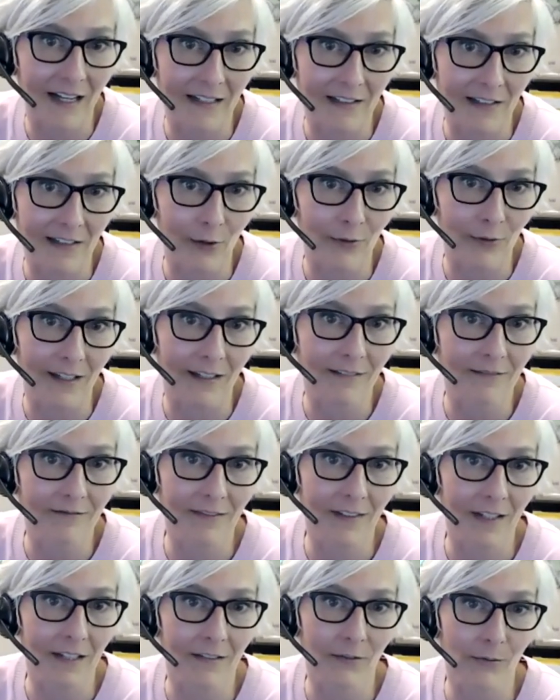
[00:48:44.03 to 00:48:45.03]
I know that
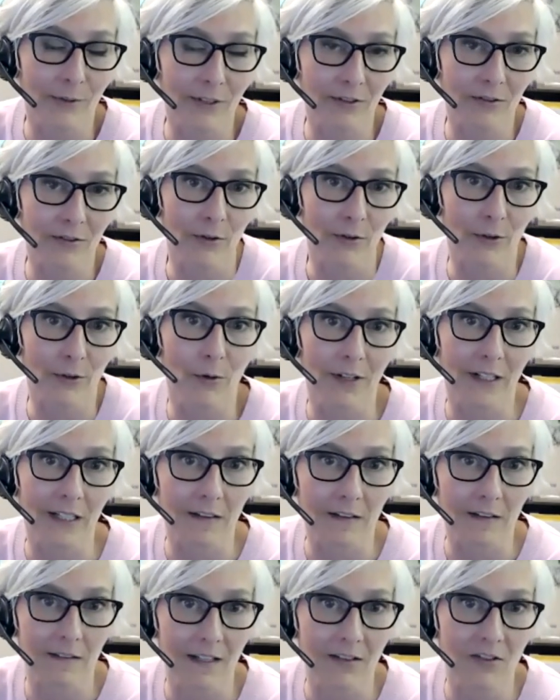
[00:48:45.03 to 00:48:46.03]
the Realtor
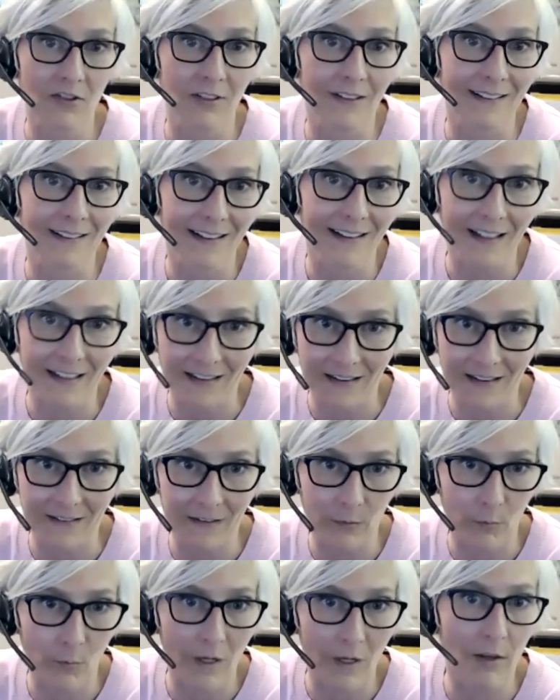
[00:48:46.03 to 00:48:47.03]
organization
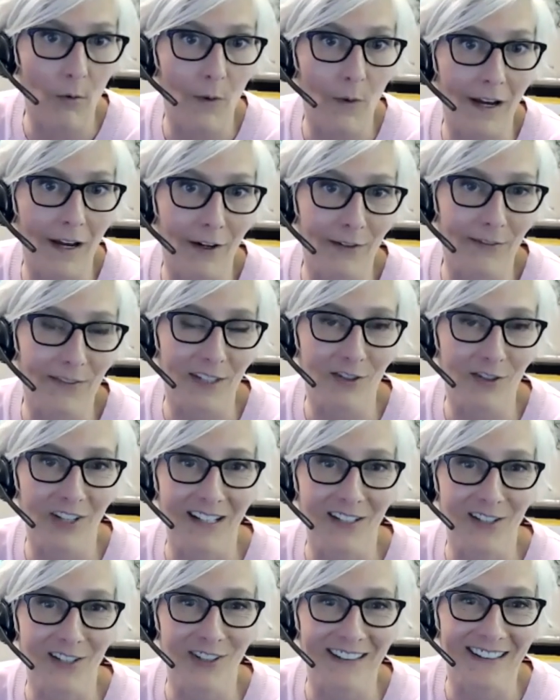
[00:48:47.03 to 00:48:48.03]
is well aware of the
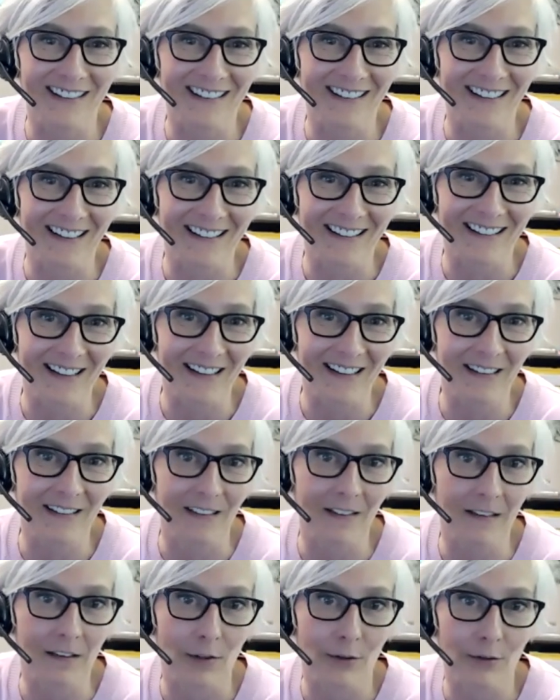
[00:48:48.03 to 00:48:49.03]
changes in this
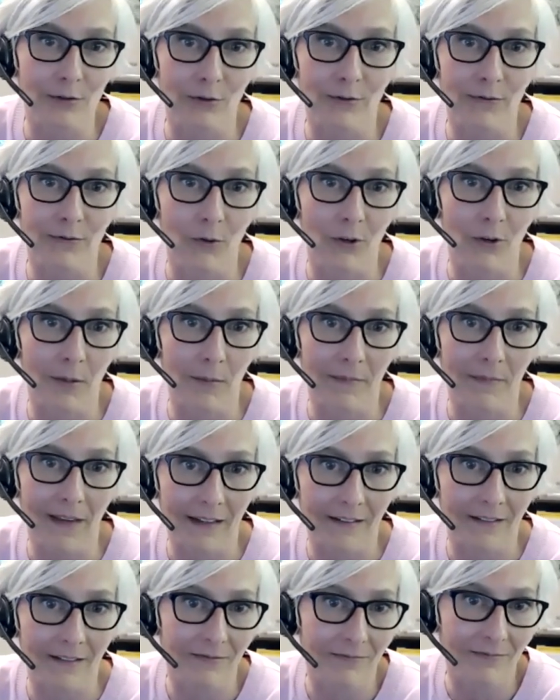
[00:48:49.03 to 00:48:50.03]
disclosure form
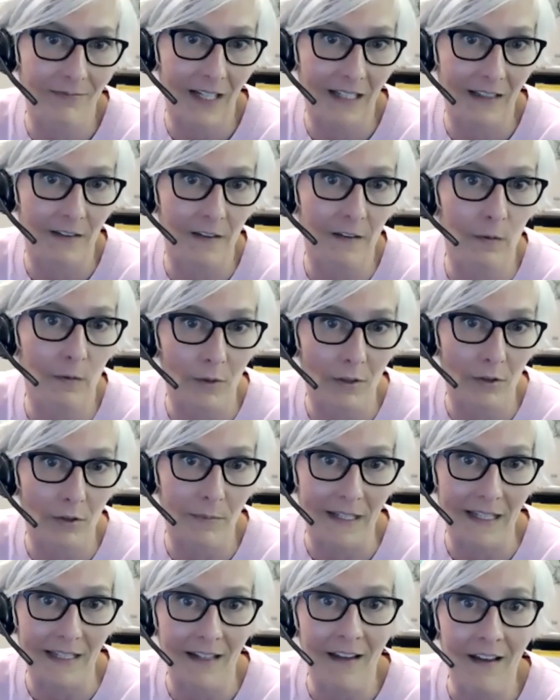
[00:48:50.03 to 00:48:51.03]
and hence will
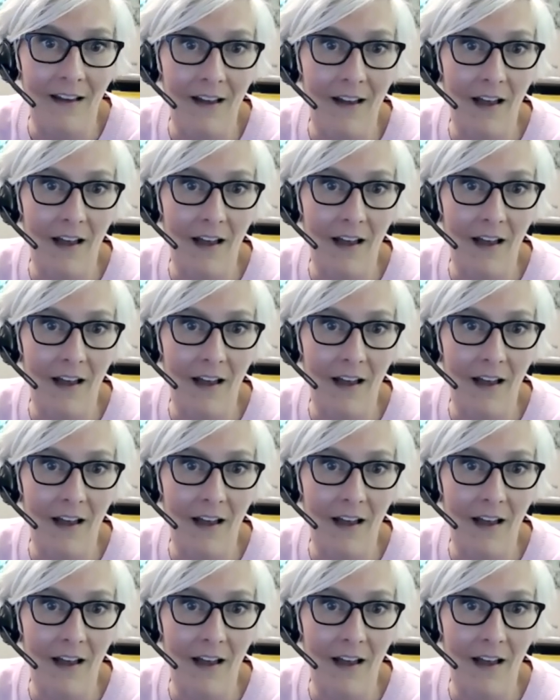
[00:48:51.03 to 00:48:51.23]
be